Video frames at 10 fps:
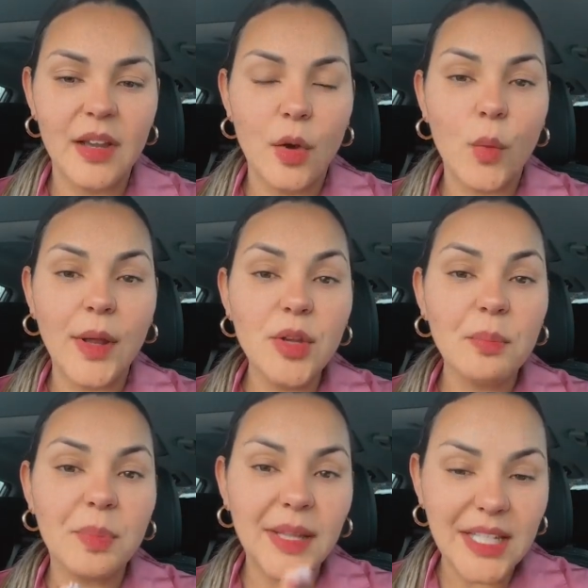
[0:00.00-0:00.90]
When you
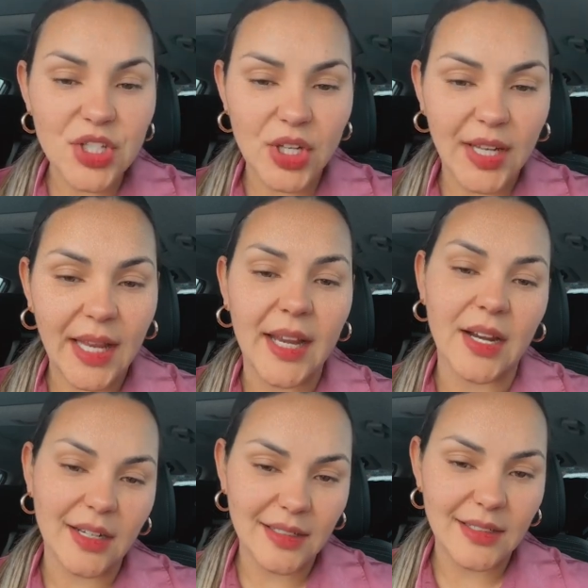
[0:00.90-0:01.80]
bleach a
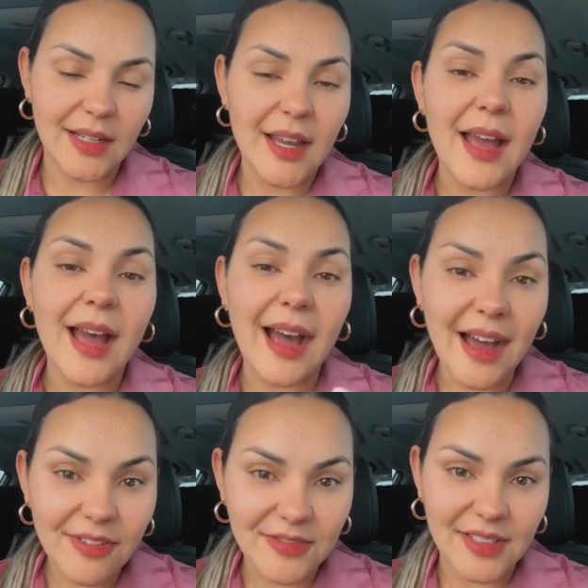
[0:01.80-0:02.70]
hair
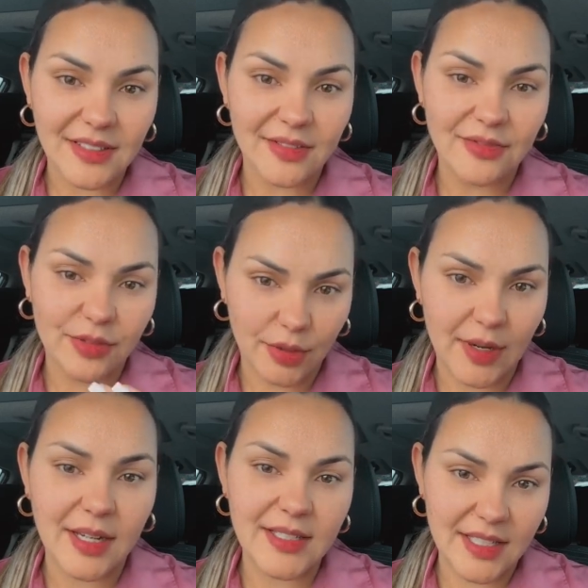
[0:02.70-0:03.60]
after
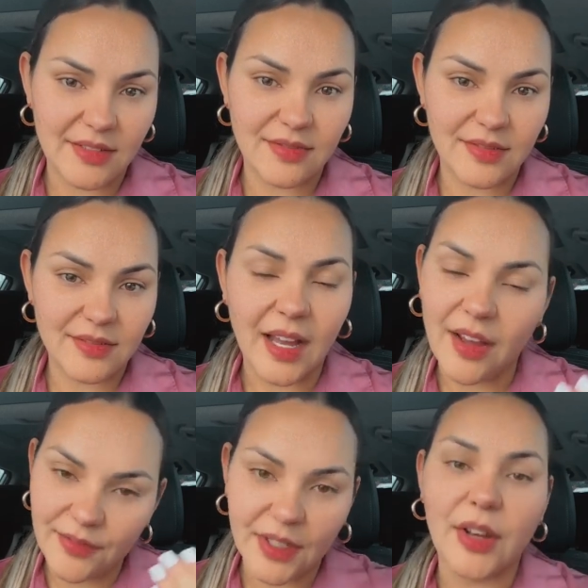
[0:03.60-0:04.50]
Flora,
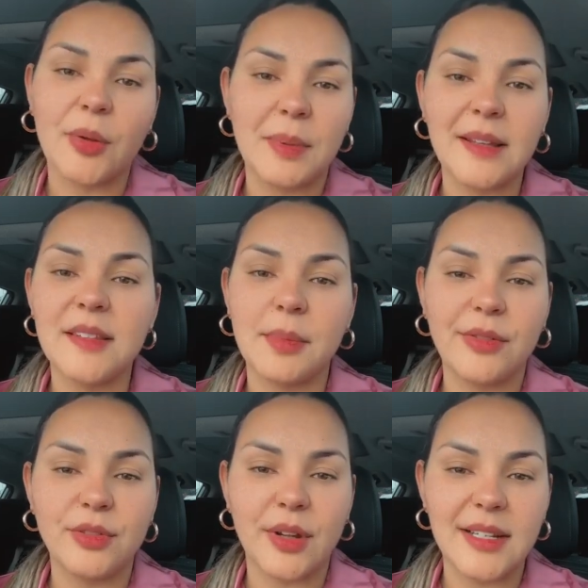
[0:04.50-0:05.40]
after nanoplasty by
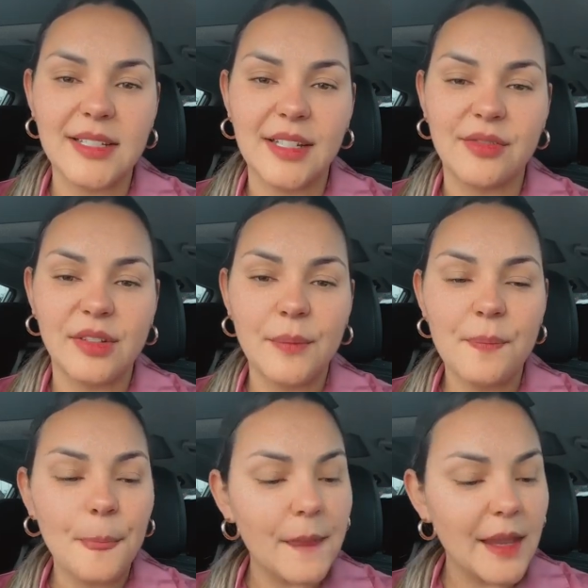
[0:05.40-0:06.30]
Flora,
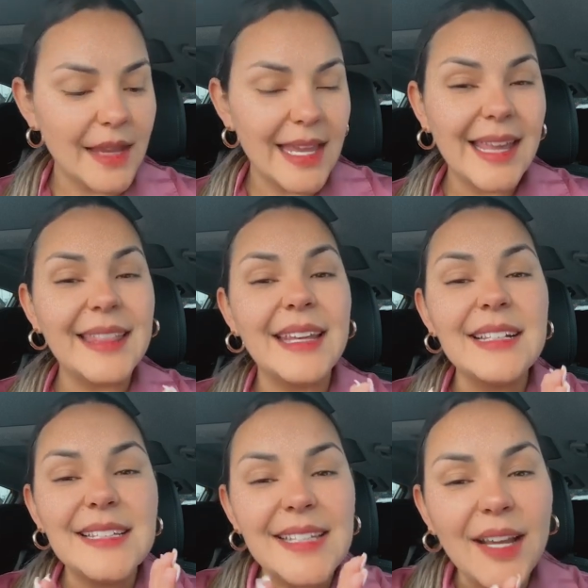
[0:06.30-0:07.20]
the
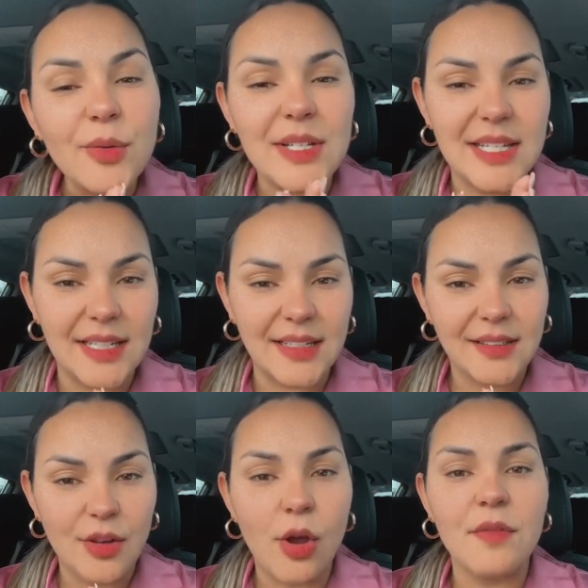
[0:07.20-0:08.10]
integrity
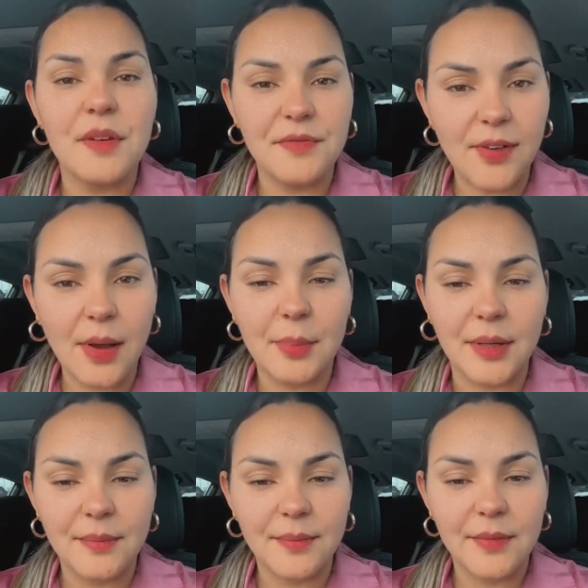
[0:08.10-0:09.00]
of the fiber,